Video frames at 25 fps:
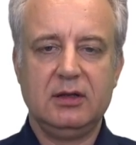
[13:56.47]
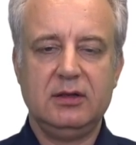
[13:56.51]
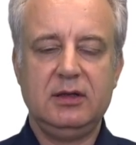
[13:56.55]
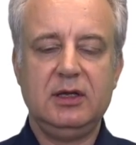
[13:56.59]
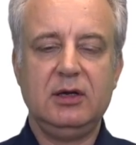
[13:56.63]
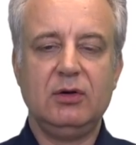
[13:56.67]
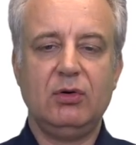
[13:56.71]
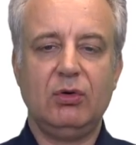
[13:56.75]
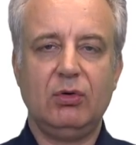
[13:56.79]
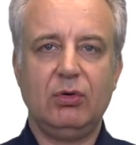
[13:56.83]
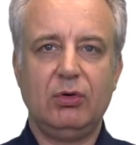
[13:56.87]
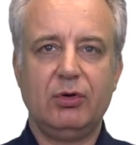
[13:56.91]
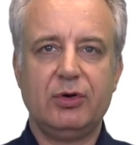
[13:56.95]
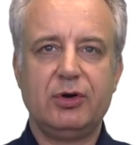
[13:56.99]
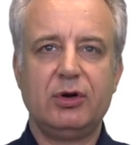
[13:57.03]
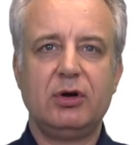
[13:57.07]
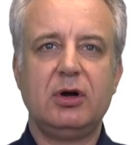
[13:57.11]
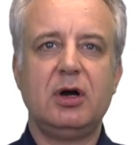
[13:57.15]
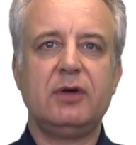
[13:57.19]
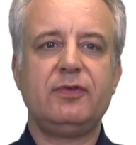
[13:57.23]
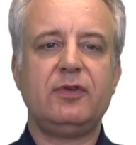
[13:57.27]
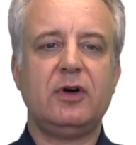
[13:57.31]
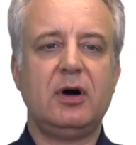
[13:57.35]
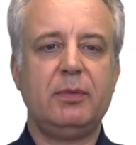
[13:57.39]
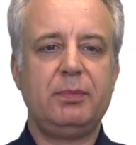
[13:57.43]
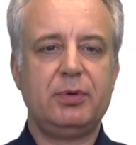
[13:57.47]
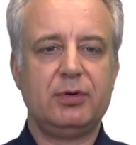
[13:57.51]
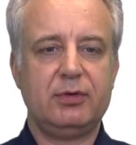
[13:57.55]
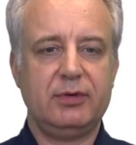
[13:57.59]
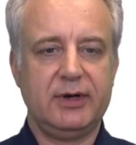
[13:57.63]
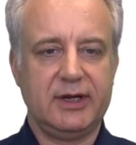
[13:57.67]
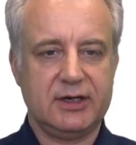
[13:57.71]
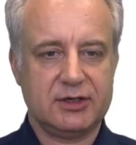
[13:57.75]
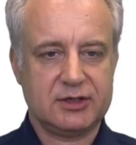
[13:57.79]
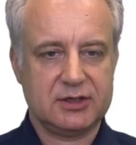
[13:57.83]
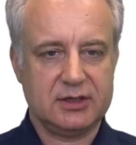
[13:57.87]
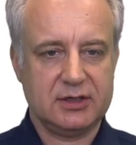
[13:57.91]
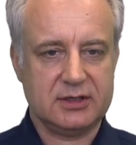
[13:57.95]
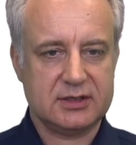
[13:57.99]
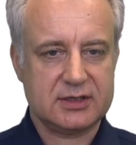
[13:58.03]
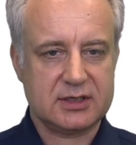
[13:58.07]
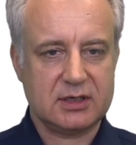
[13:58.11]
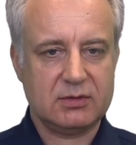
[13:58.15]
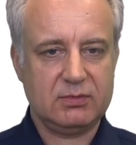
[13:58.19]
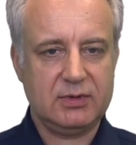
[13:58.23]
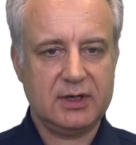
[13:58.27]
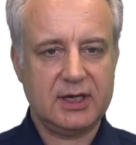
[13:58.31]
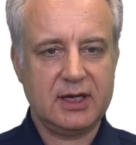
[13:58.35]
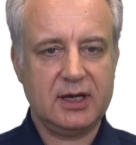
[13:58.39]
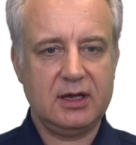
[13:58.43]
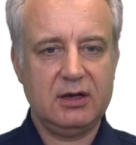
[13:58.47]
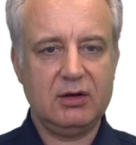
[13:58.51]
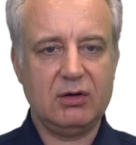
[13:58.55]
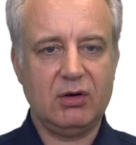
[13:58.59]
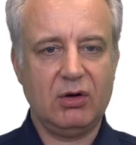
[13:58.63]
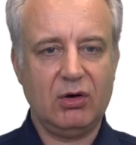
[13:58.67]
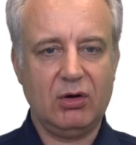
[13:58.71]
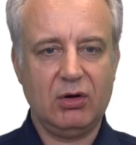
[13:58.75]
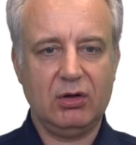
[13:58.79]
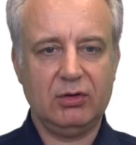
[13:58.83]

the order of operations, and we can